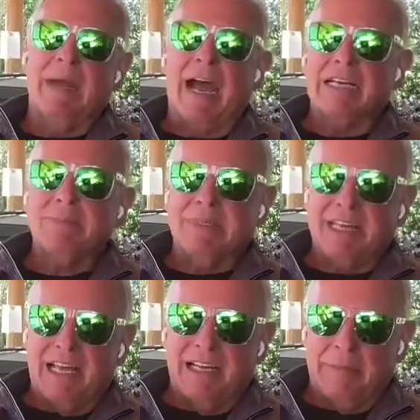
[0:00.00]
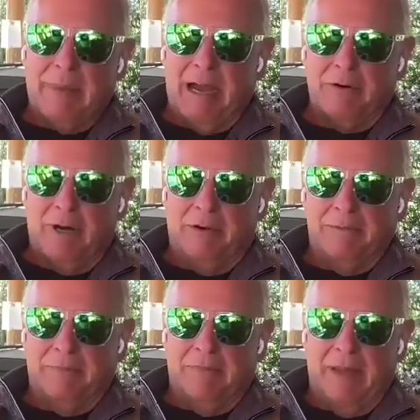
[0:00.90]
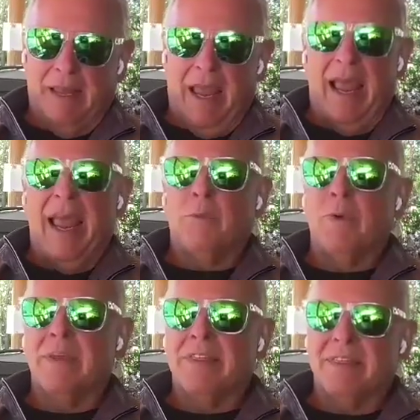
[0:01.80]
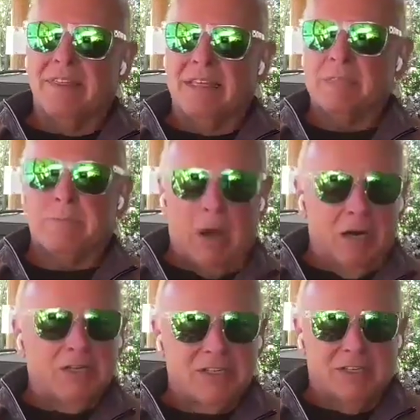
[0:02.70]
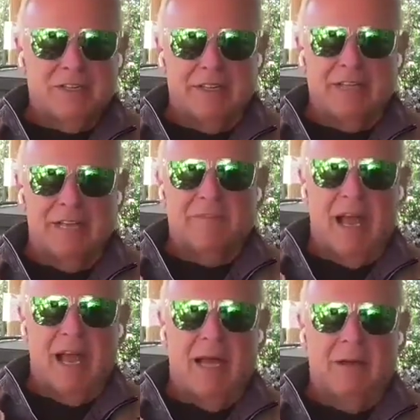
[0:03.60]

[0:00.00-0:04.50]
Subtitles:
my hospitality background. And with this parcel that they've got,